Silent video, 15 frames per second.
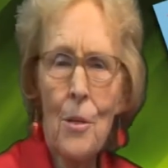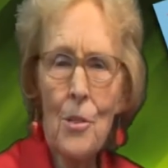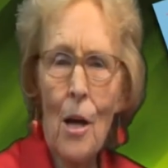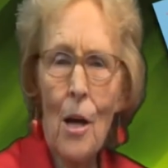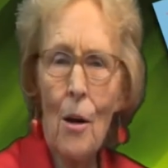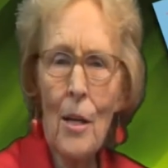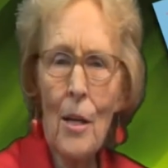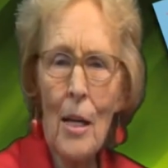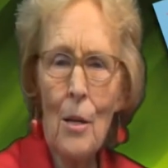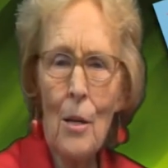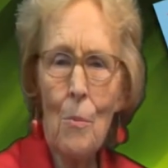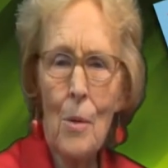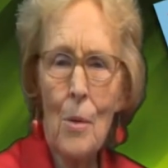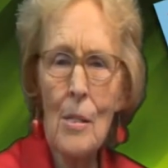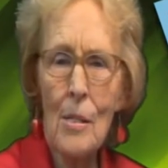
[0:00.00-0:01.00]
talking
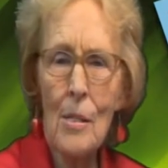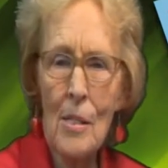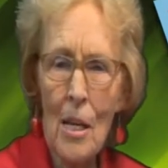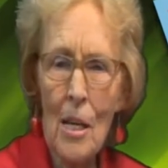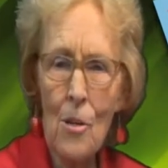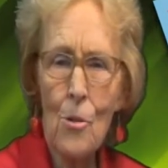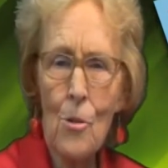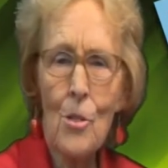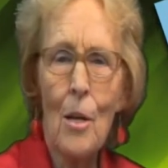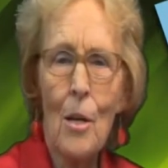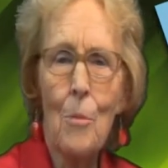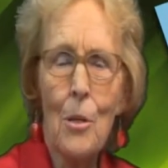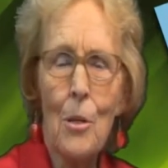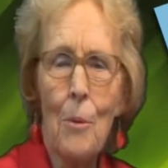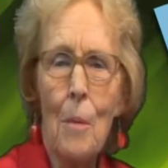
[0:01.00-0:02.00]
with seniors and
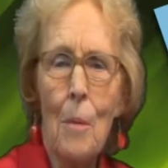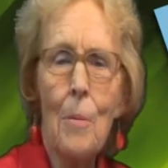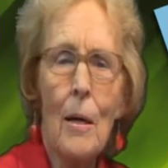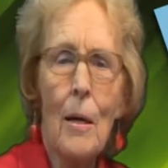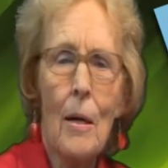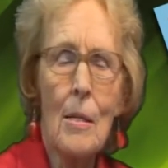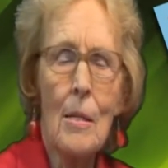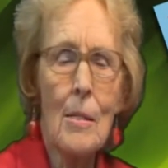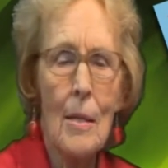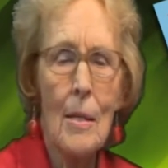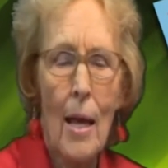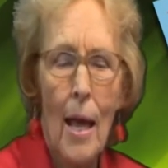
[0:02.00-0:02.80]
with grandparents